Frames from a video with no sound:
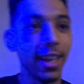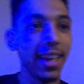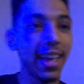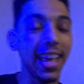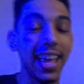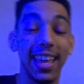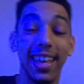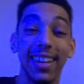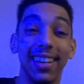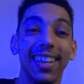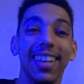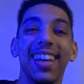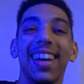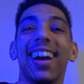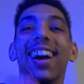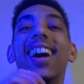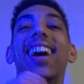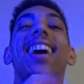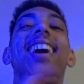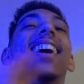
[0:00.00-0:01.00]
And
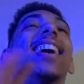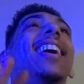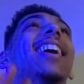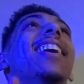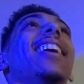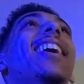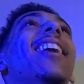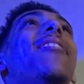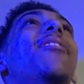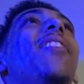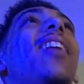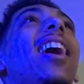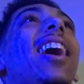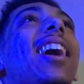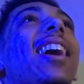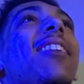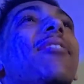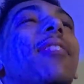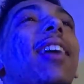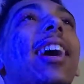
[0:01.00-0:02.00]

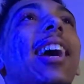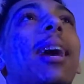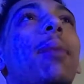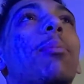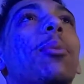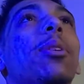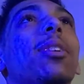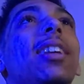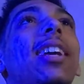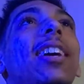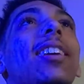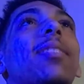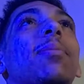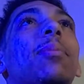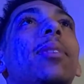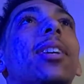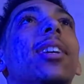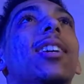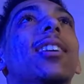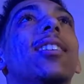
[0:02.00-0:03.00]
my Emerald x
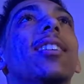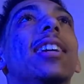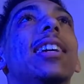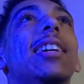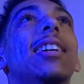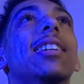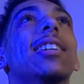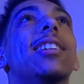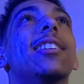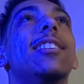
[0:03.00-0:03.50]
Mercury